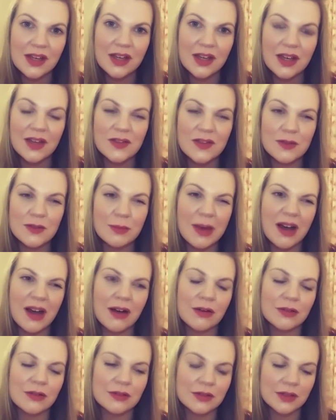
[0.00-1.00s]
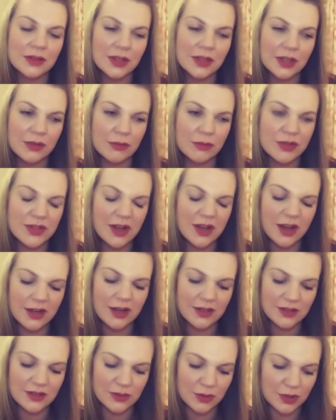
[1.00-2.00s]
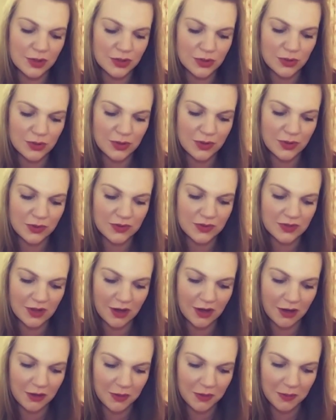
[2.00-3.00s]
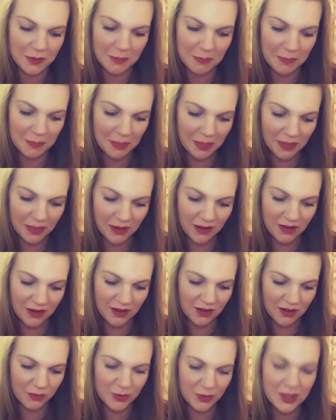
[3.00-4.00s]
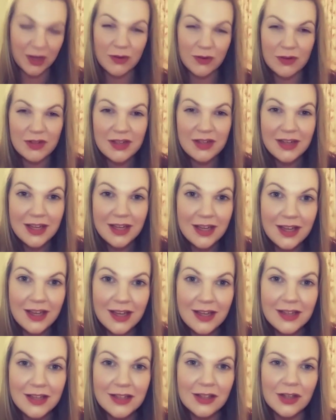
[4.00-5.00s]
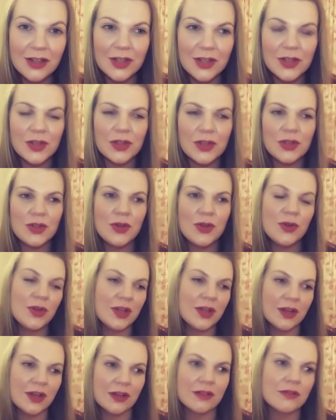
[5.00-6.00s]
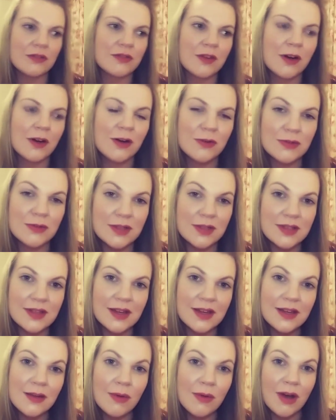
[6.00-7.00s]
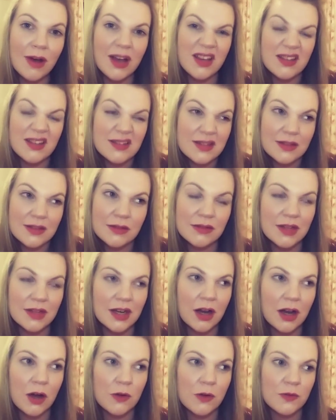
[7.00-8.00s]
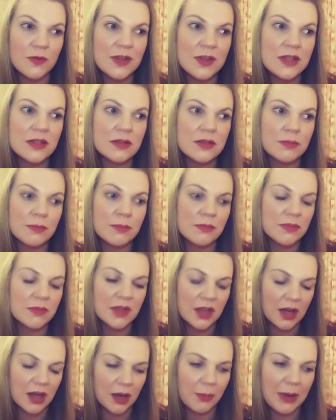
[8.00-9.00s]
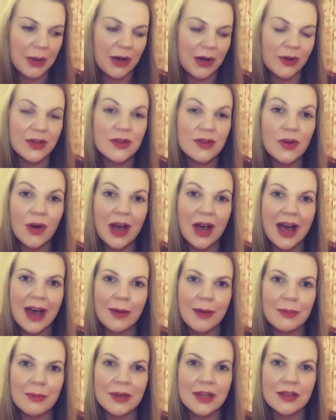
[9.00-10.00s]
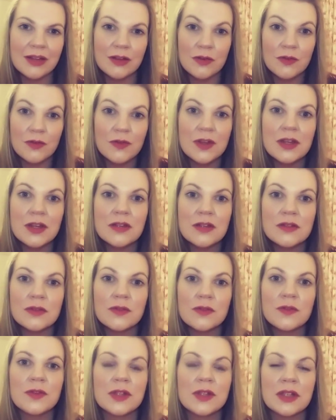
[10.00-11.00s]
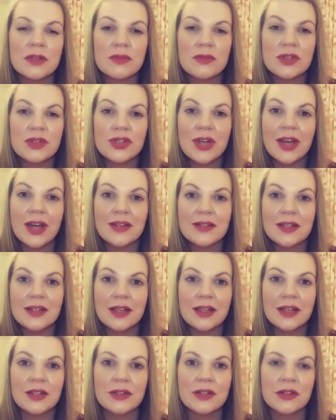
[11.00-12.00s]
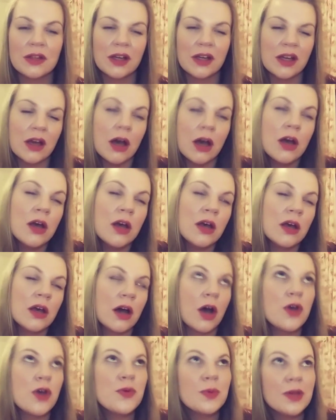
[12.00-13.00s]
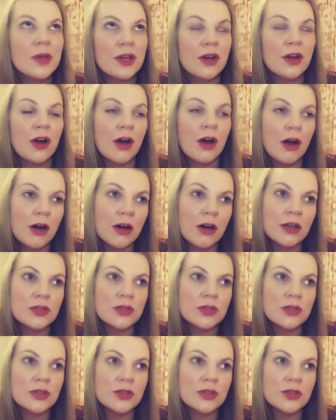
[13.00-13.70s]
It's about returning to our truth. So we don't need like union for wholeness anyway. So then our fears of, about it not happening, the fears of feeling rejected, like opening our heart,